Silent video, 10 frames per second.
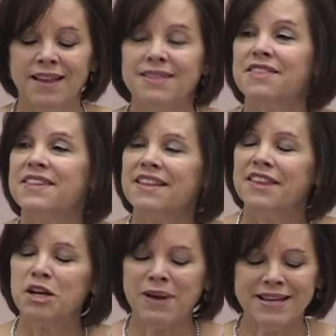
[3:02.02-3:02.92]
The thing
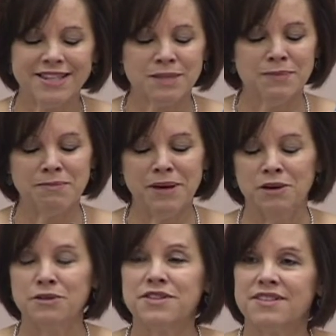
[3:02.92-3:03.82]
that amazes me
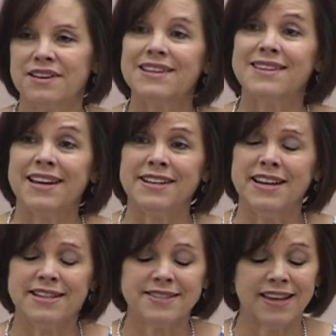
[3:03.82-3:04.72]
most is
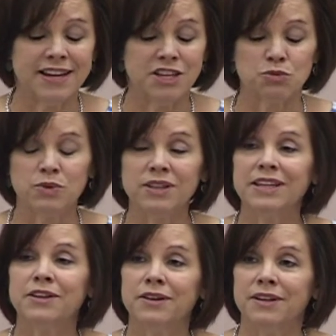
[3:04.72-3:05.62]
that he's
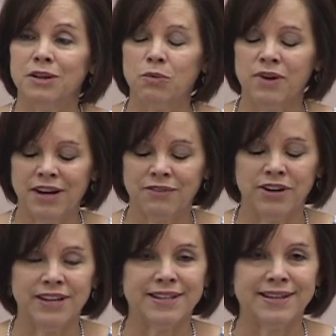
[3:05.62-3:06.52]
really good at whatever
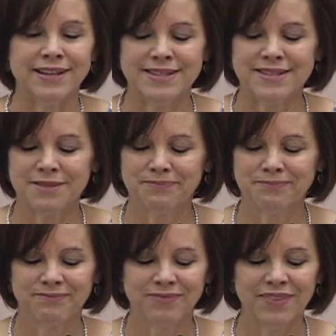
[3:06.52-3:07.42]
he does.
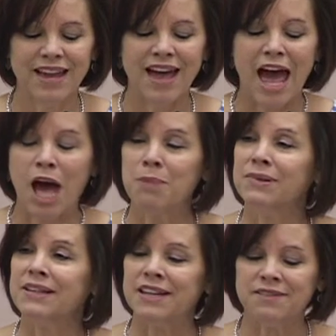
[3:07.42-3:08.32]
I
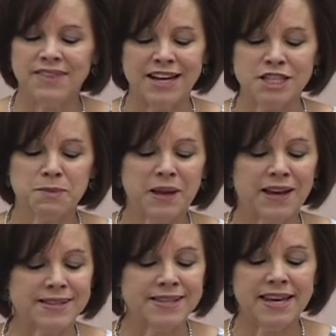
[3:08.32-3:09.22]
believe that it's
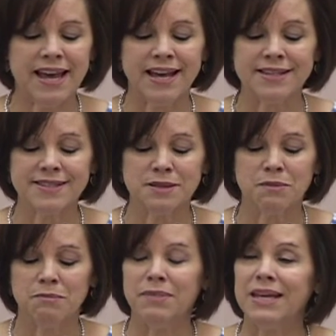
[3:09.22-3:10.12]
because he has
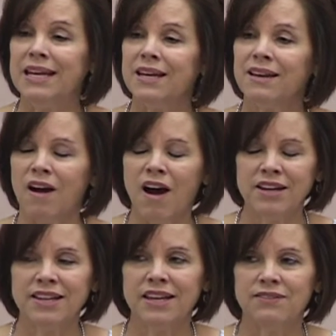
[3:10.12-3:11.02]
many
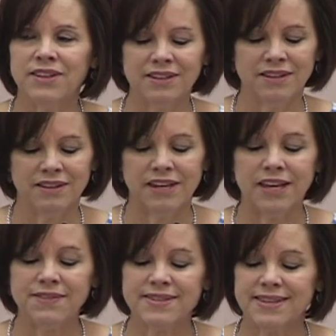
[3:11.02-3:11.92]
God-given
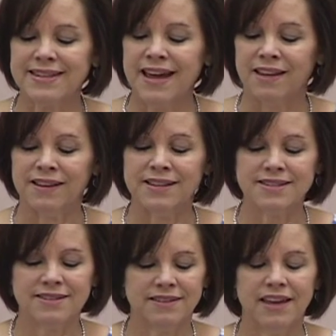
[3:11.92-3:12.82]
gifts and talents,
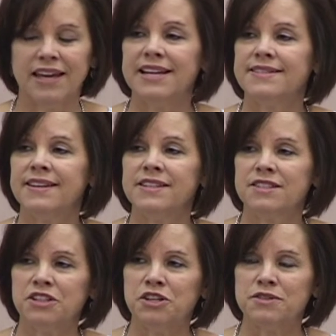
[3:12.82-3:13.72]
and he seeks
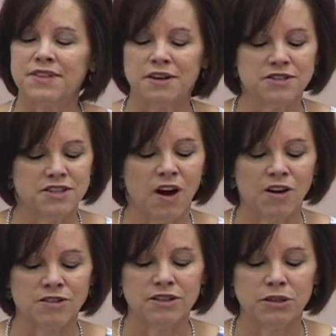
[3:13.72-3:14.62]
to use those to
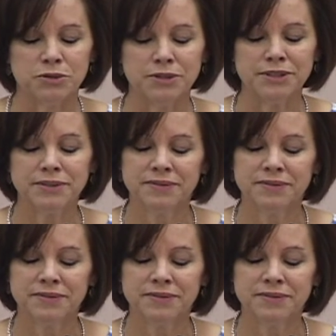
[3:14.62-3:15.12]
honor the Lord.